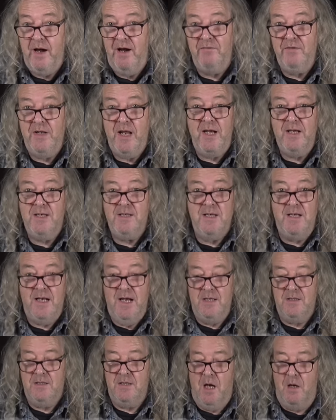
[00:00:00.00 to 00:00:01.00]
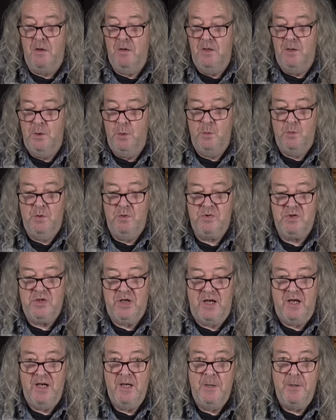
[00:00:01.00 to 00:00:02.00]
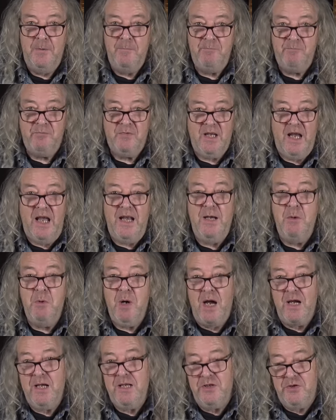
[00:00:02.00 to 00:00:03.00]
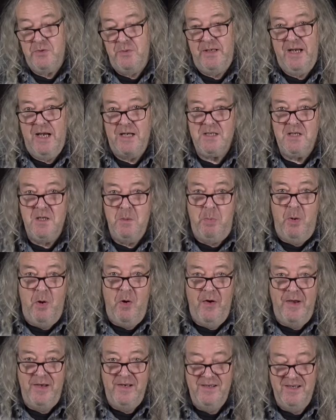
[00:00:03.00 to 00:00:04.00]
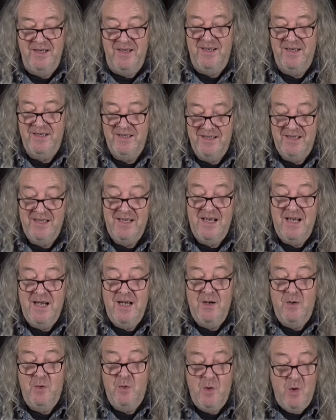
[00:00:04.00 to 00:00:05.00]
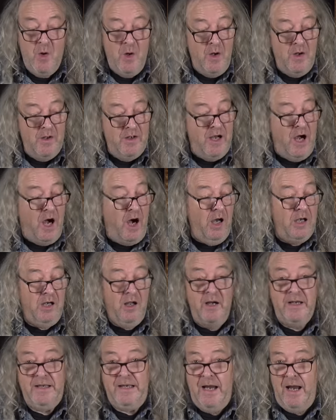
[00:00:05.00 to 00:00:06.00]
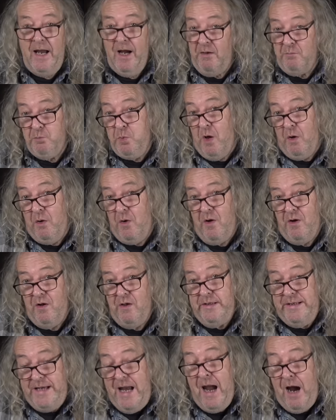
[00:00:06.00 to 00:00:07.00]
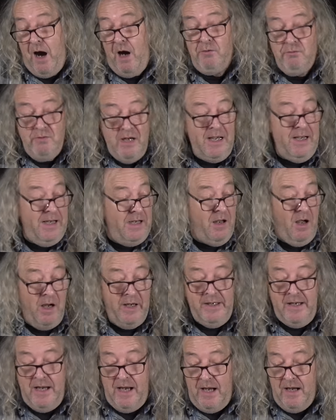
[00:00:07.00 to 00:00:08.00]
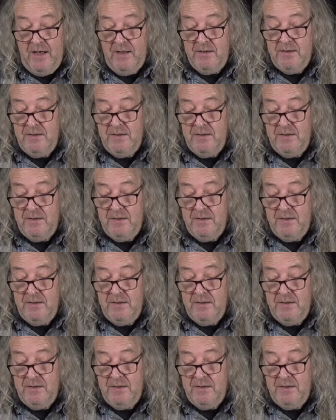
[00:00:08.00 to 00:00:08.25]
I haven't edited it, so we'll see. Anyway, should we get to the point? I like it, well, yeah, I really like it.